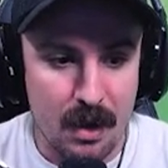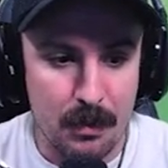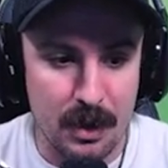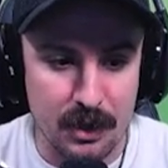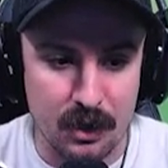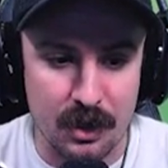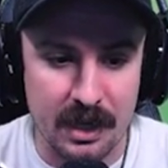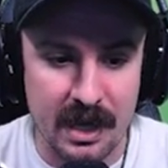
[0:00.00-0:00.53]
but
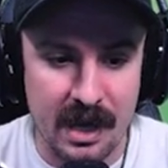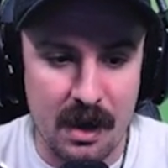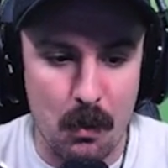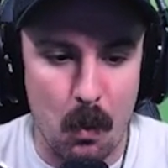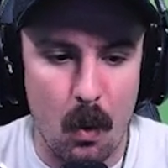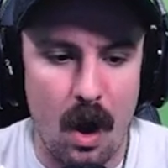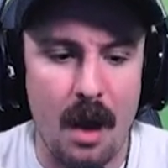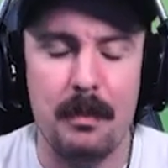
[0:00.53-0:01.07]
you're going to get a
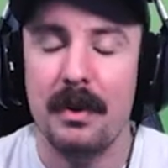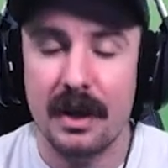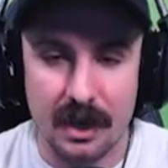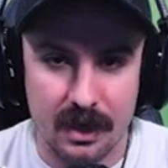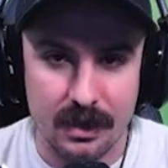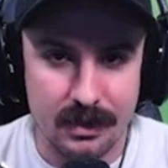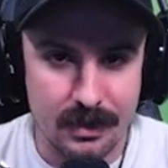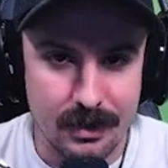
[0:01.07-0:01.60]
whopping
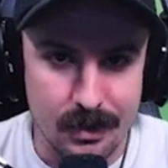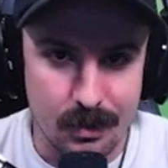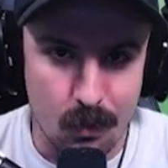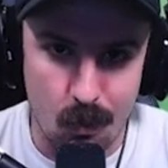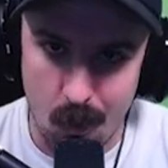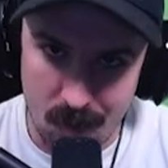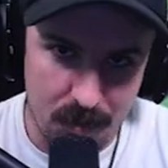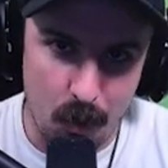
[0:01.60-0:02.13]

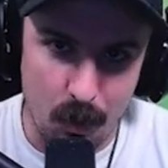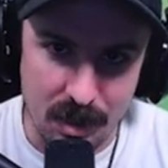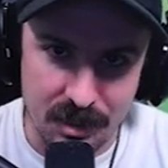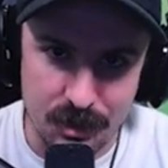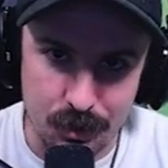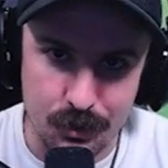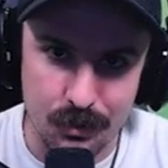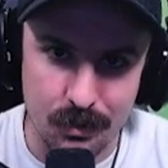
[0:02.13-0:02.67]

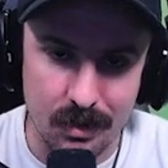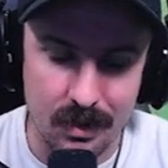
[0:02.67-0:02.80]
1.2